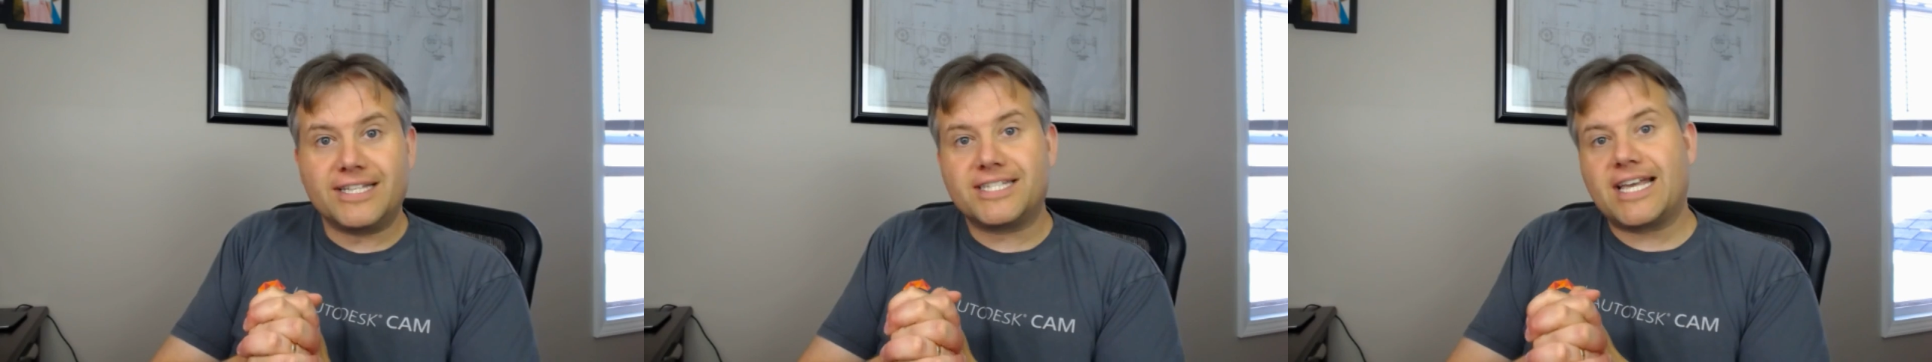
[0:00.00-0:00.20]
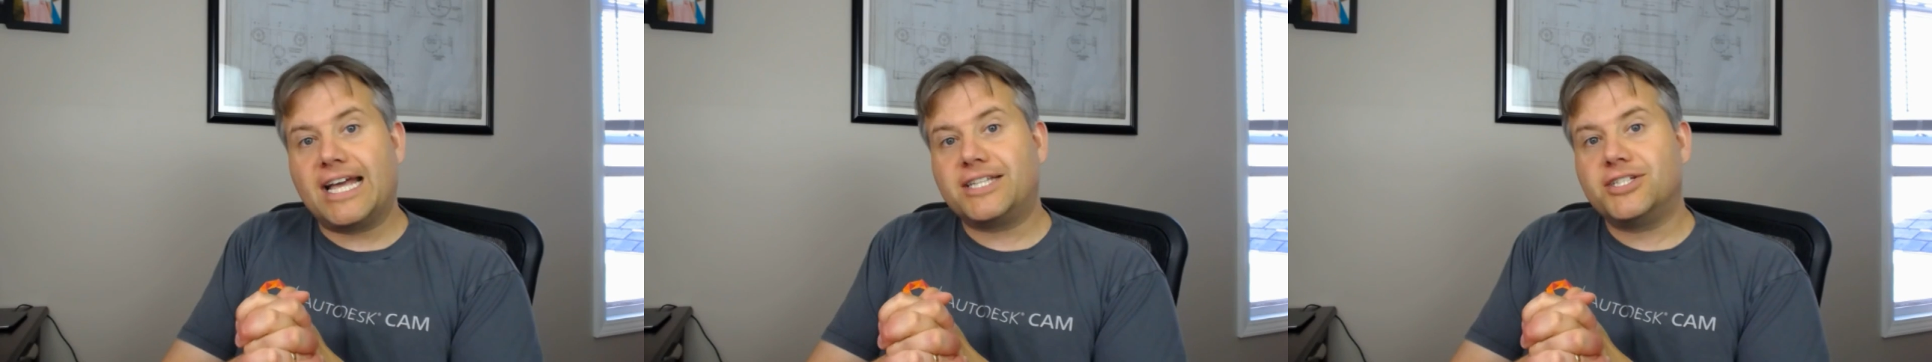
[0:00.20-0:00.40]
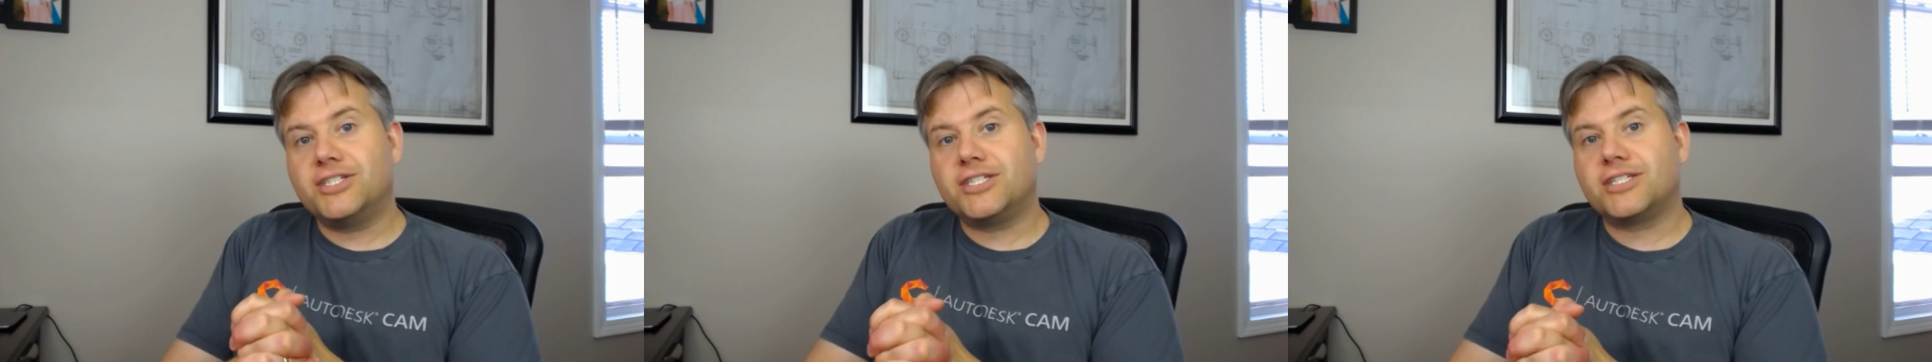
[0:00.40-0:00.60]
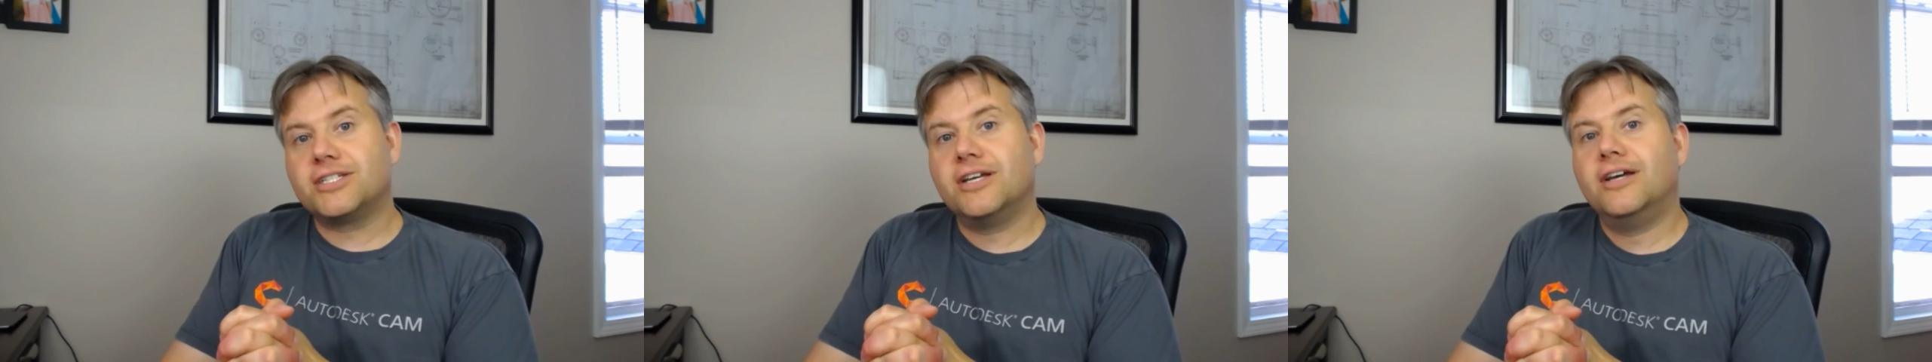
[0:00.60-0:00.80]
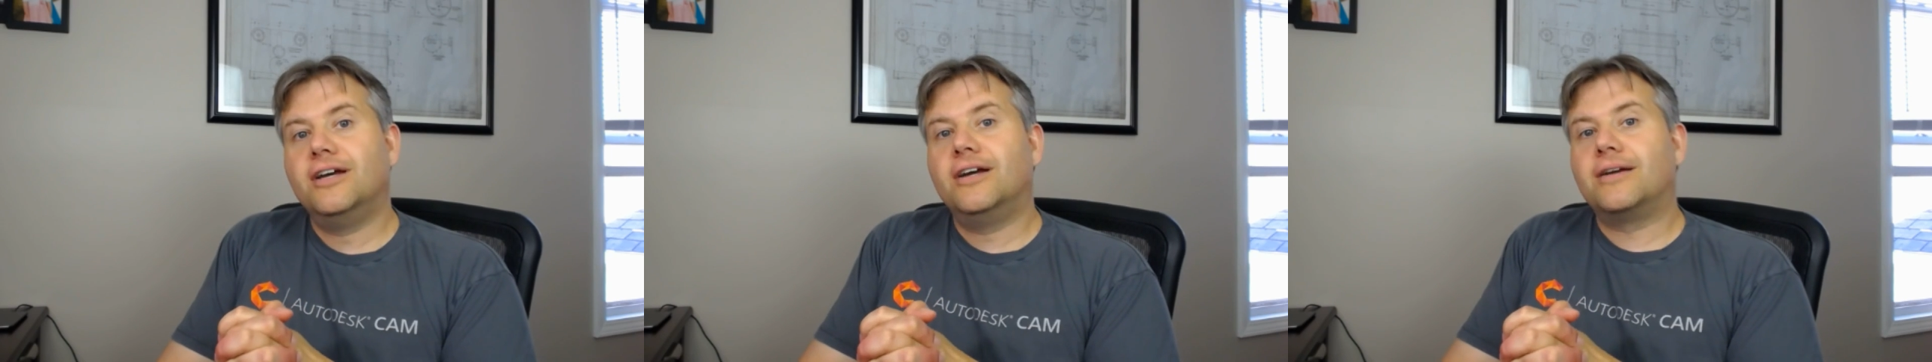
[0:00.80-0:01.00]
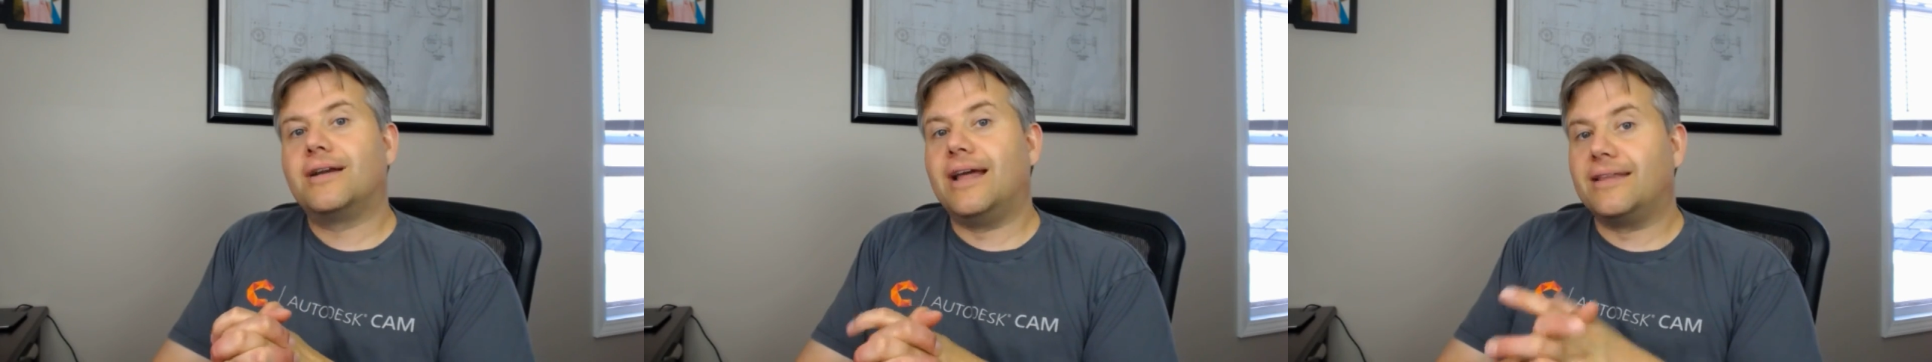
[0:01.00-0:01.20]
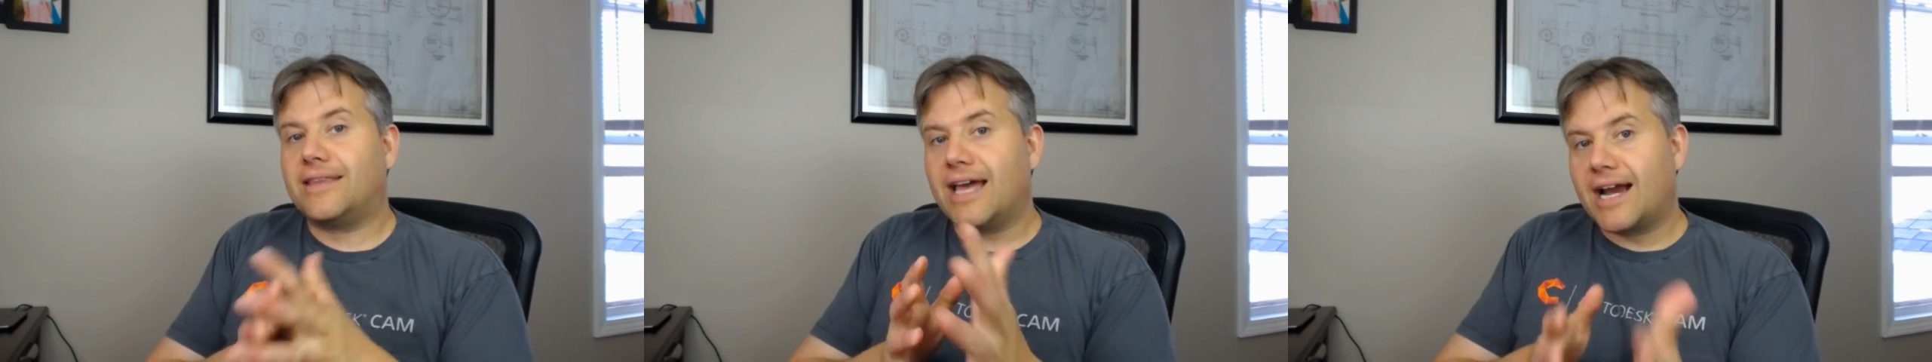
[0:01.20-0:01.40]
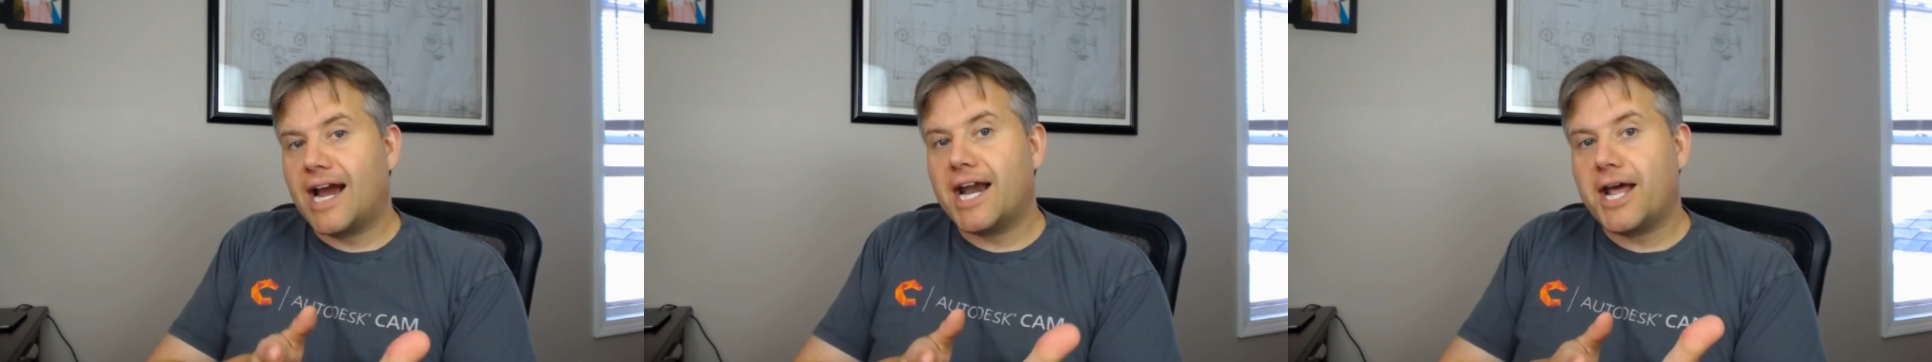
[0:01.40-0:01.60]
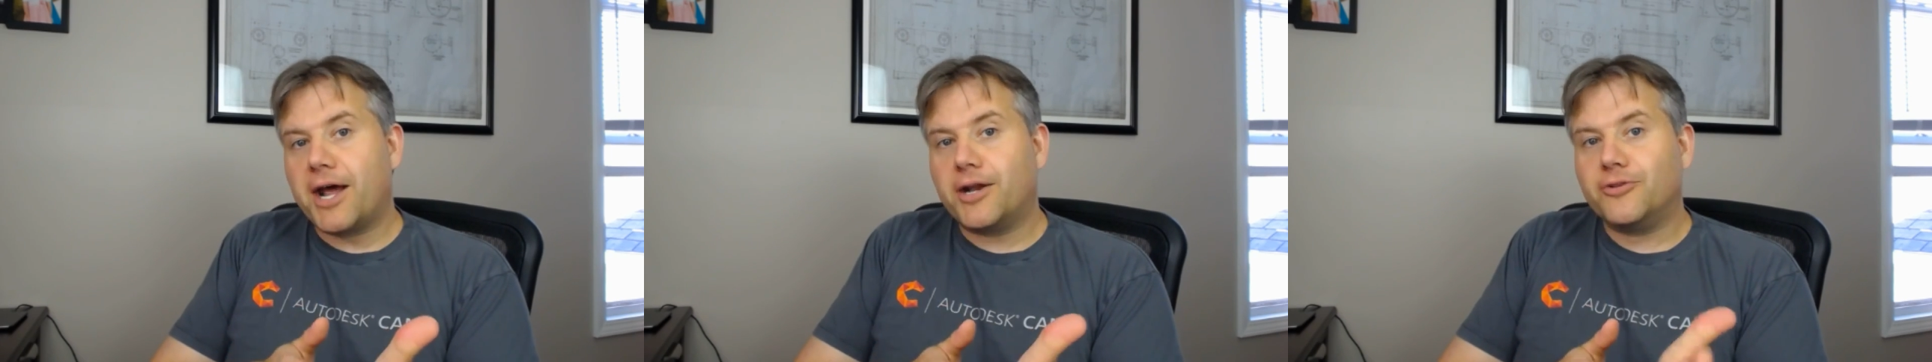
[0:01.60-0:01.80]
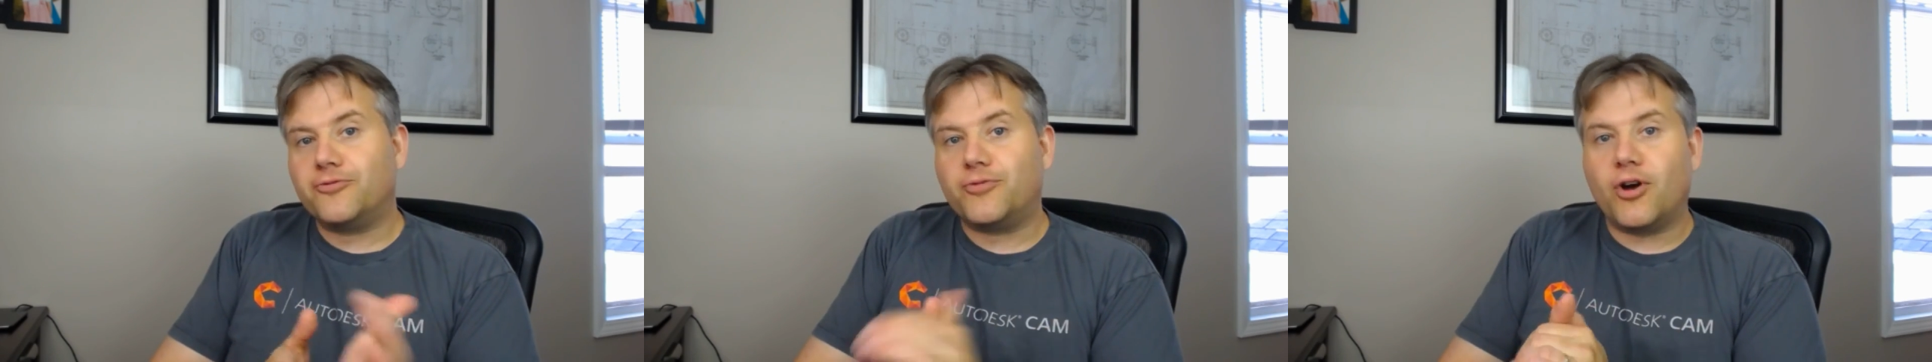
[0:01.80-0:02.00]
sketches. Glad that got
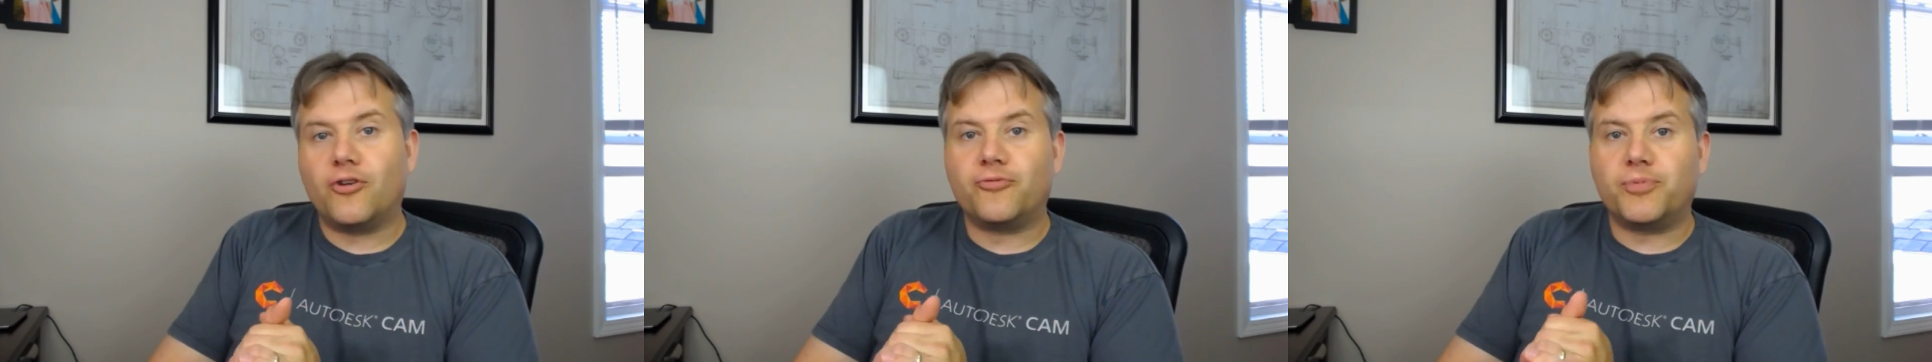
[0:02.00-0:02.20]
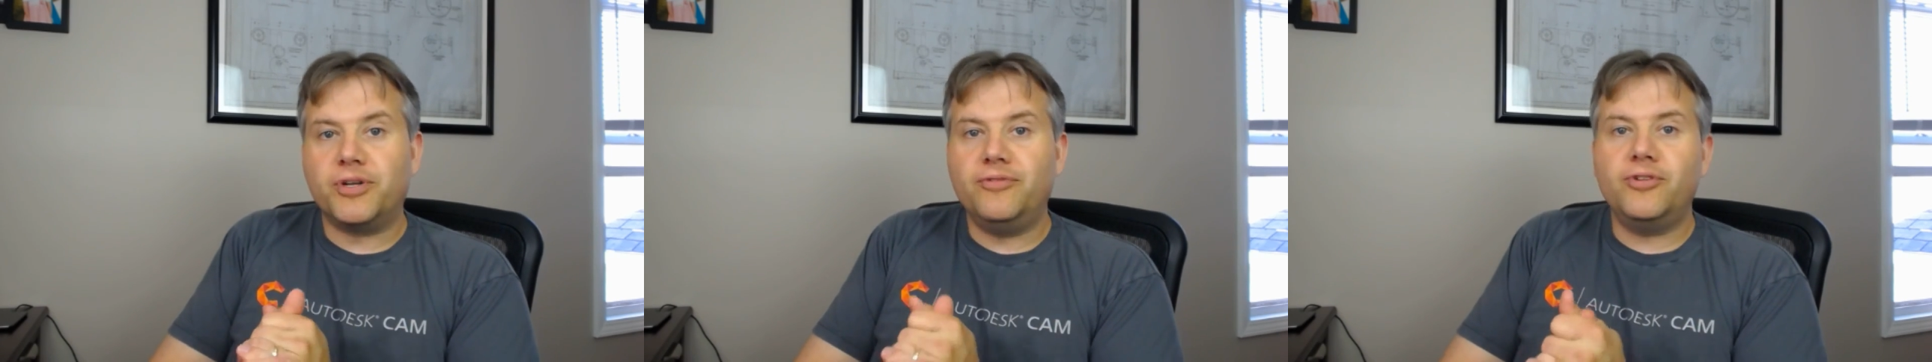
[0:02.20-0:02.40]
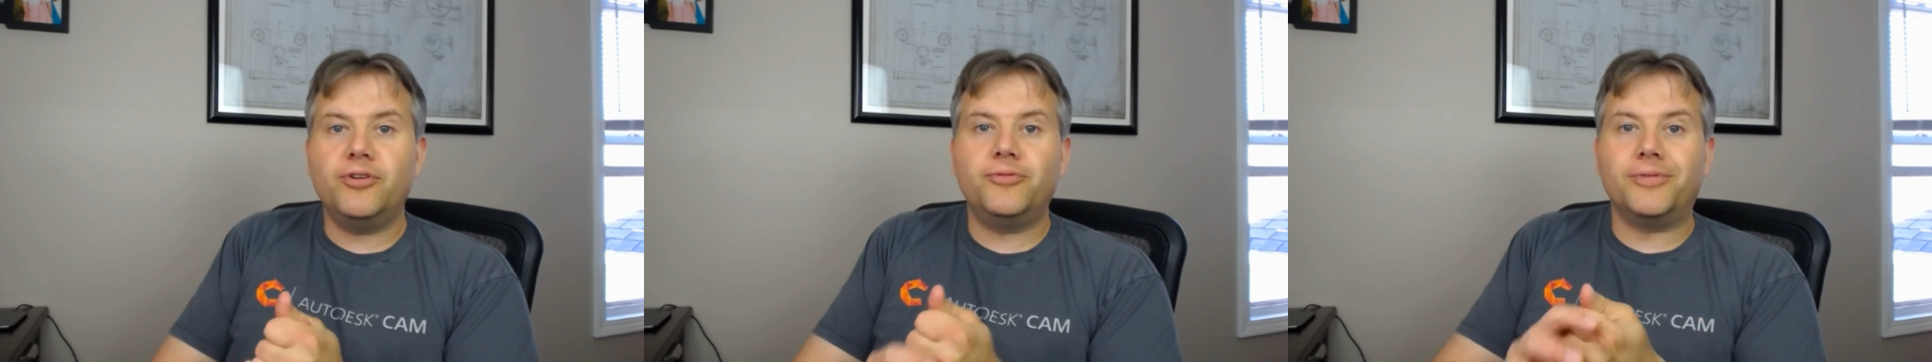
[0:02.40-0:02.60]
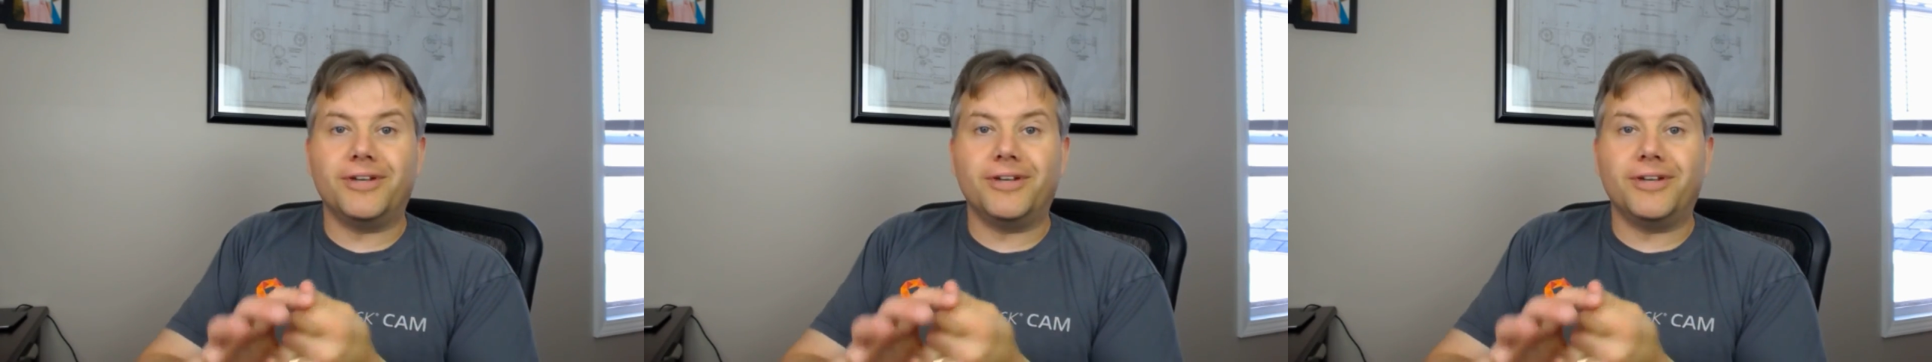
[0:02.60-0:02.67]
out of preview.